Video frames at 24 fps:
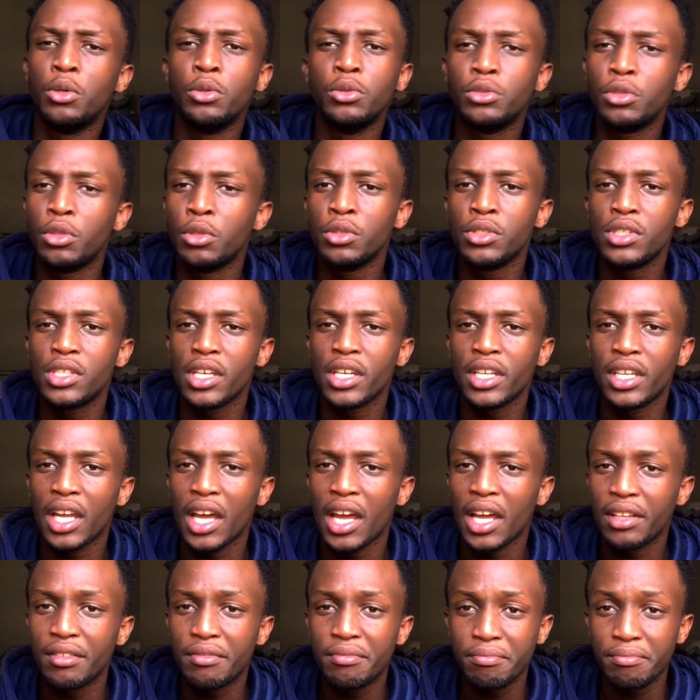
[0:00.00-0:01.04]
don't say
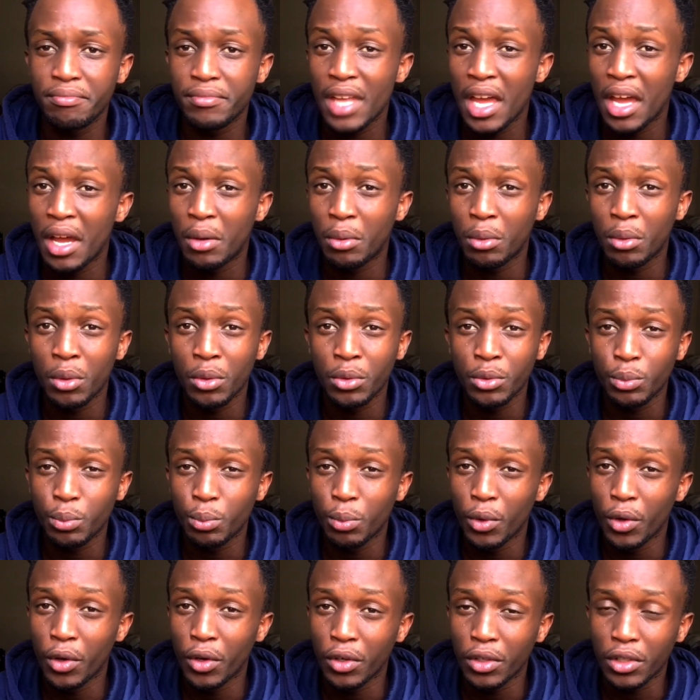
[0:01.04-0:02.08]
that. That won't
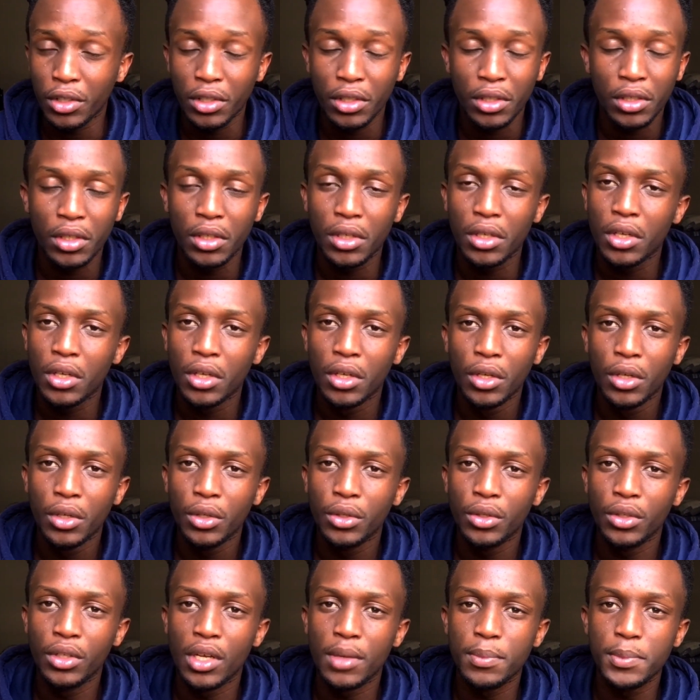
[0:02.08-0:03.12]
work,
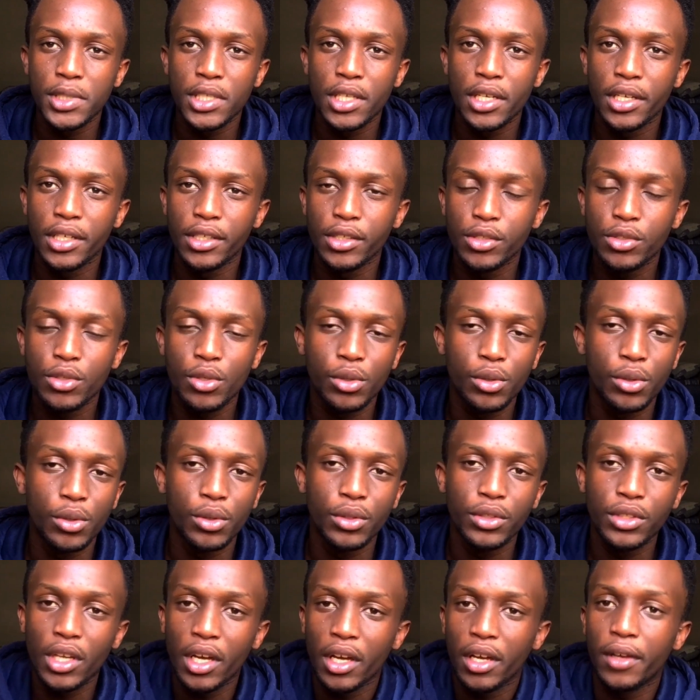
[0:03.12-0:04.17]
you know what I'm saying? So
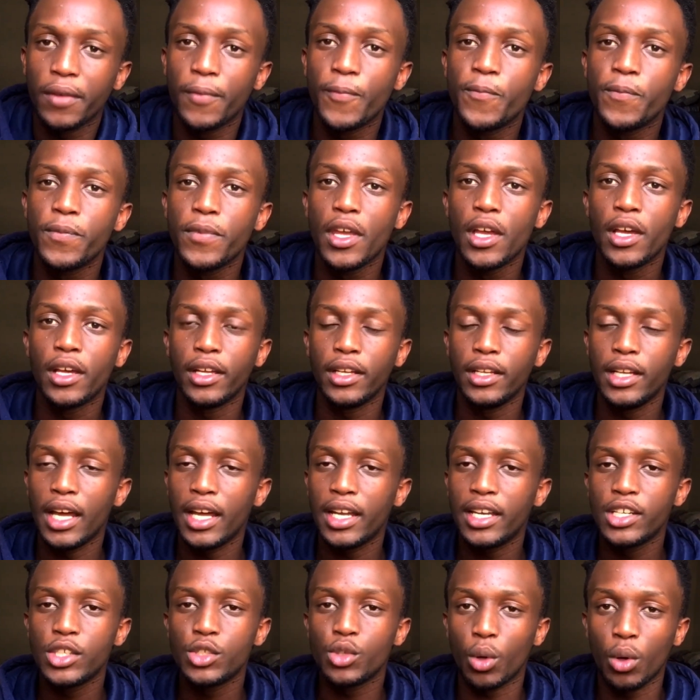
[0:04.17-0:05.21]
yeah,
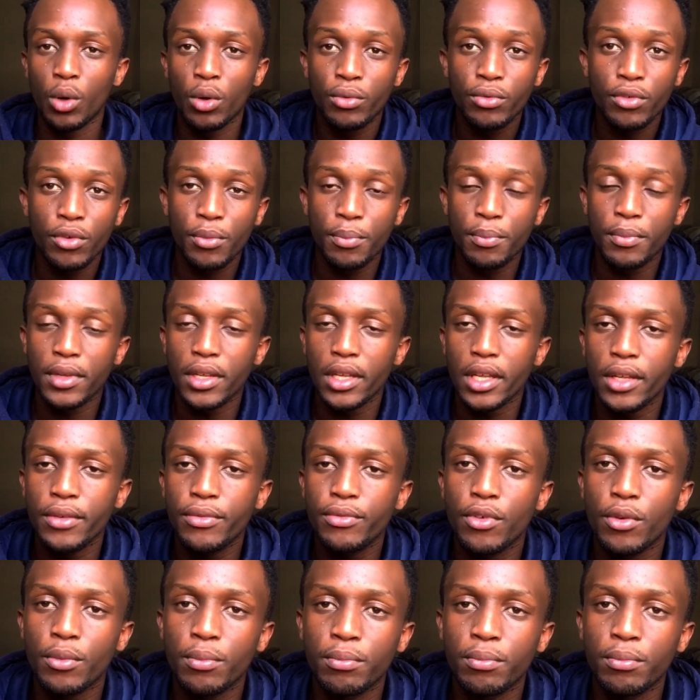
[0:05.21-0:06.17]
that is all for me